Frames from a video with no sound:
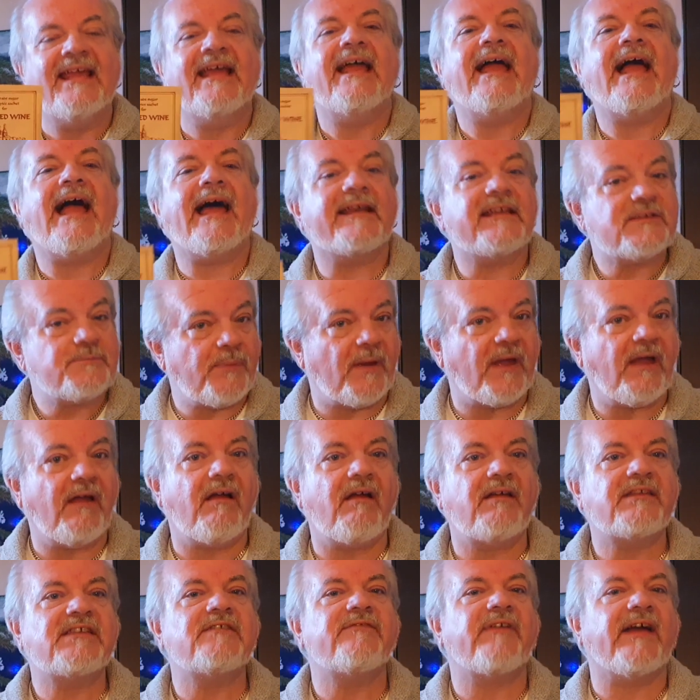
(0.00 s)
And as
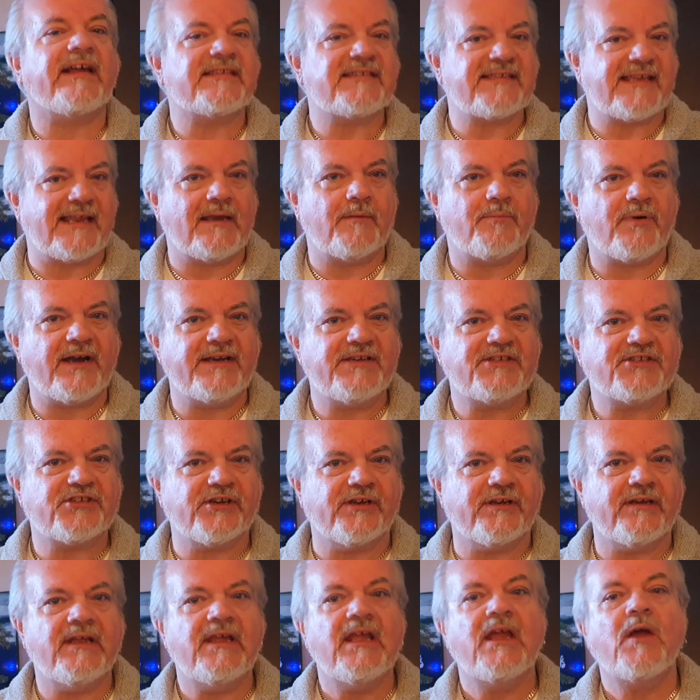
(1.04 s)
part of our celebration,